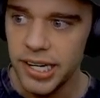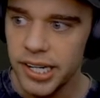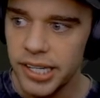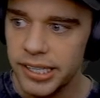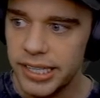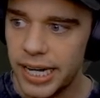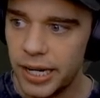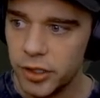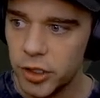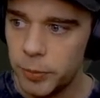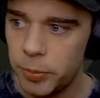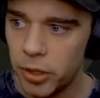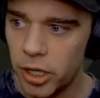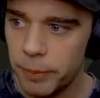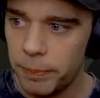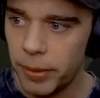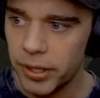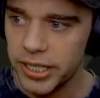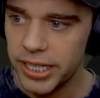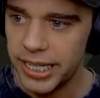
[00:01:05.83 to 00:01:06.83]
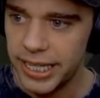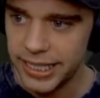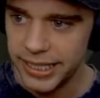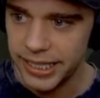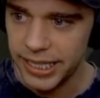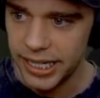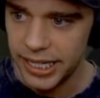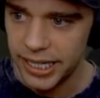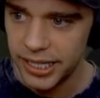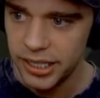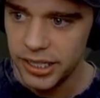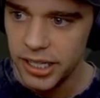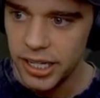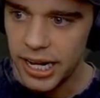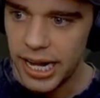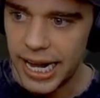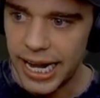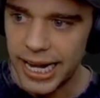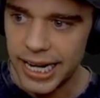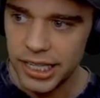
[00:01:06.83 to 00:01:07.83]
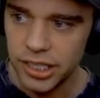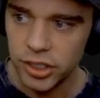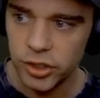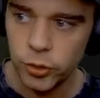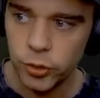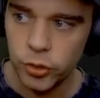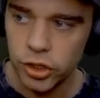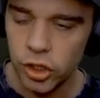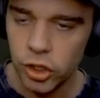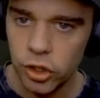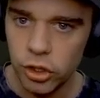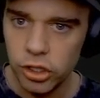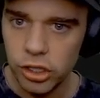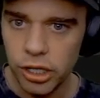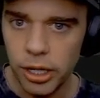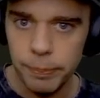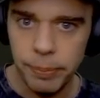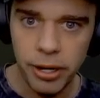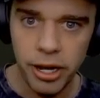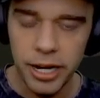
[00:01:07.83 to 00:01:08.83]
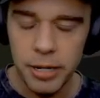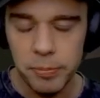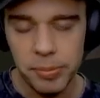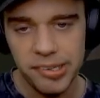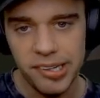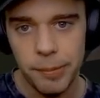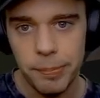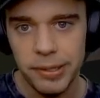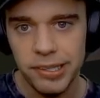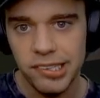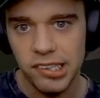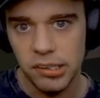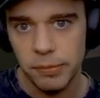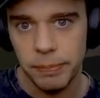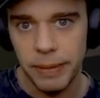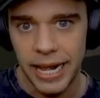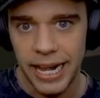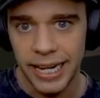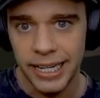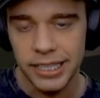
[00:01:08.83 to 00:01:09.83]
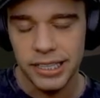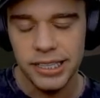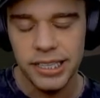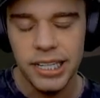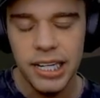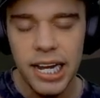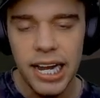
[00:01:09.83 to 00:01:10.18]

Now you put a bucket in there and you can hook pipes up into the back